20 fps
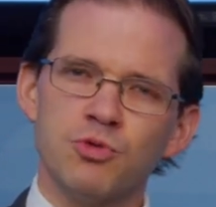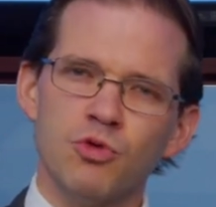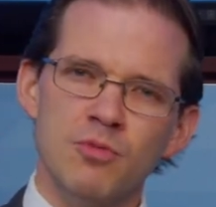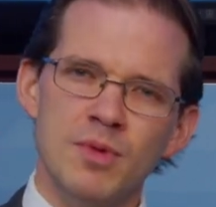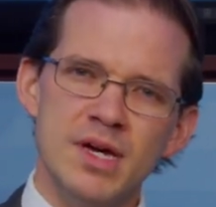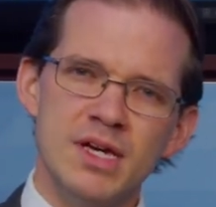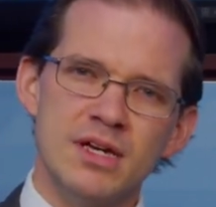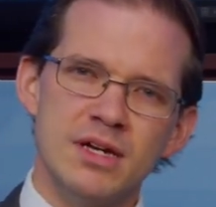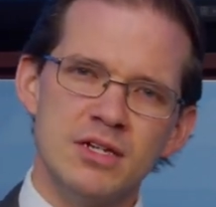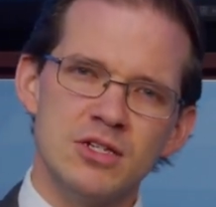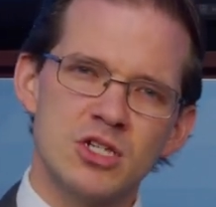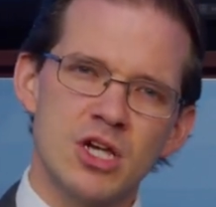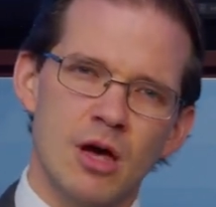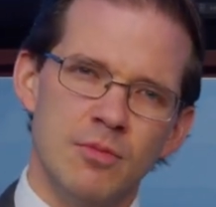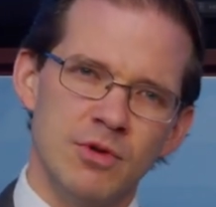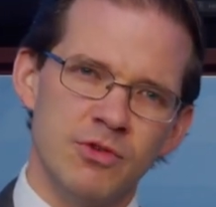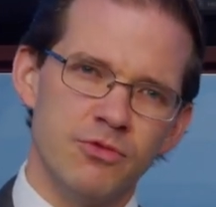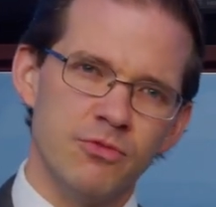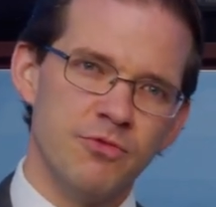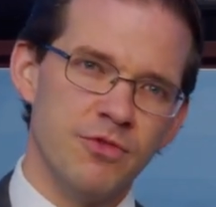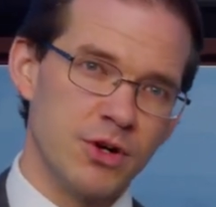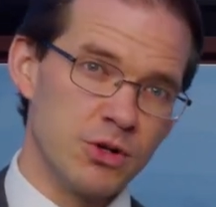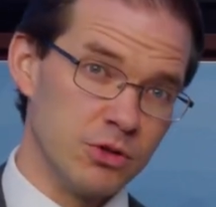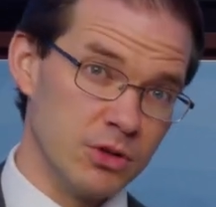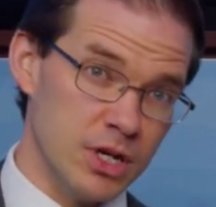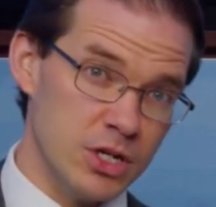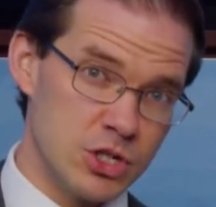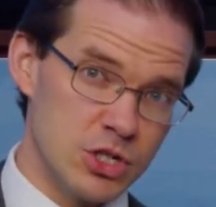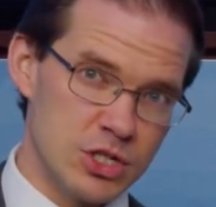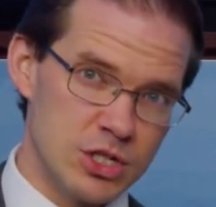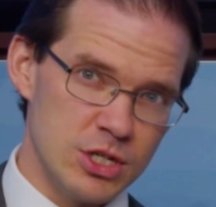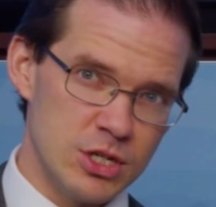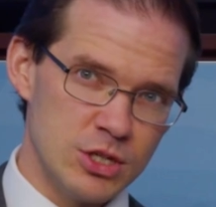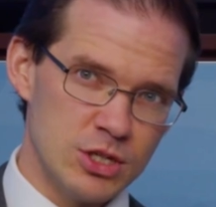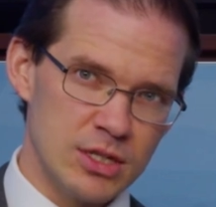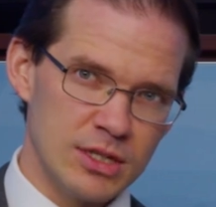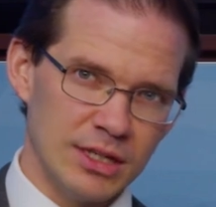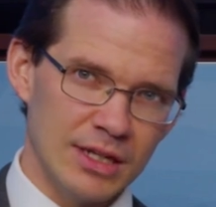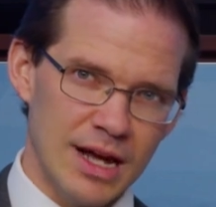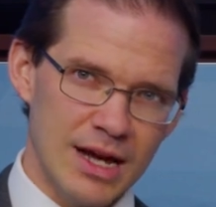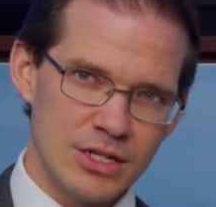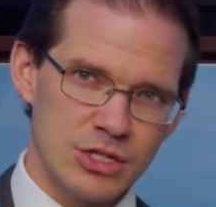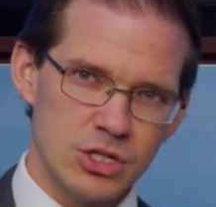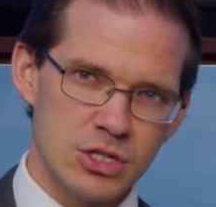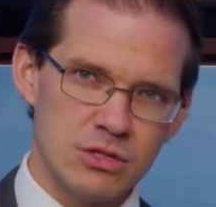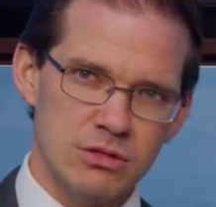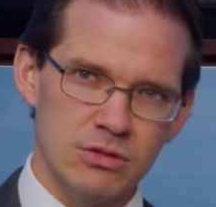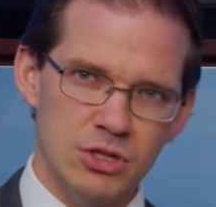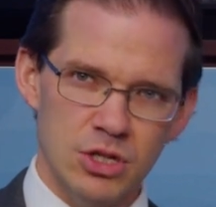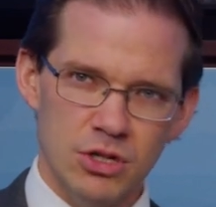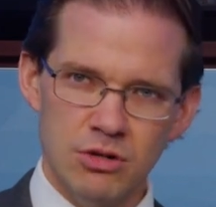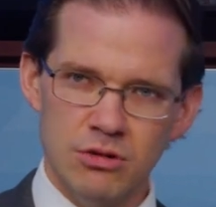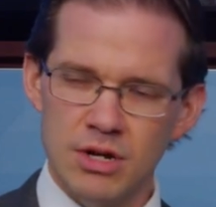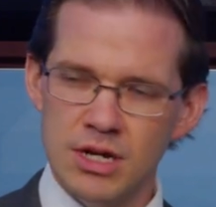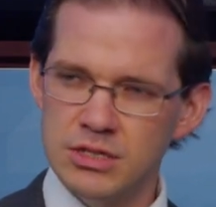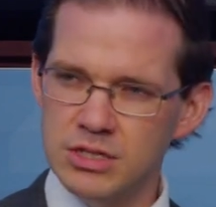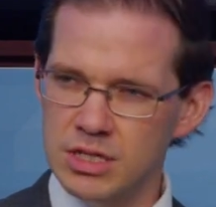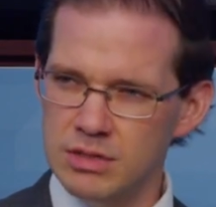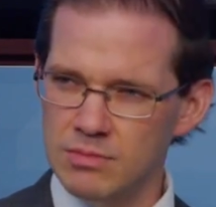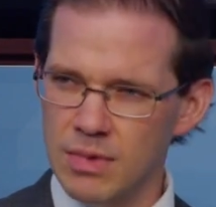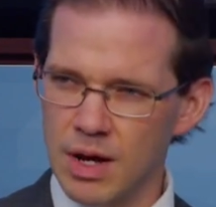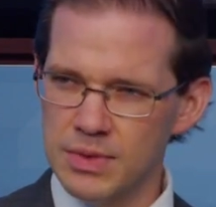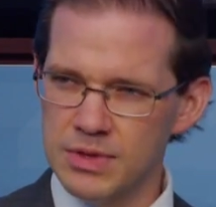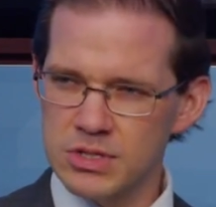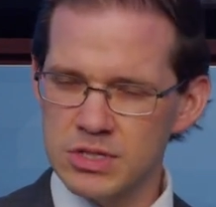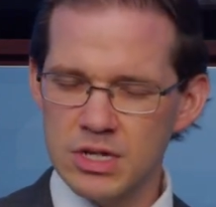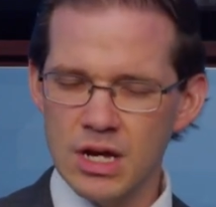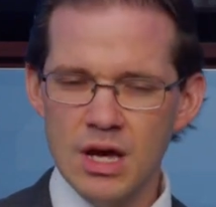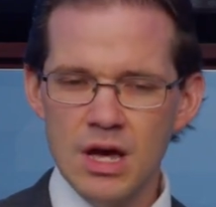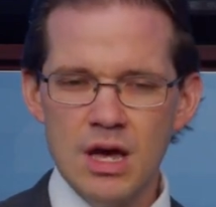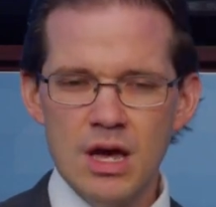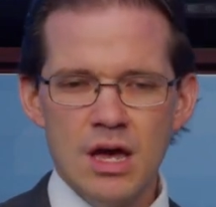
rulemakings coming from federal agencies in the last year, 18 months.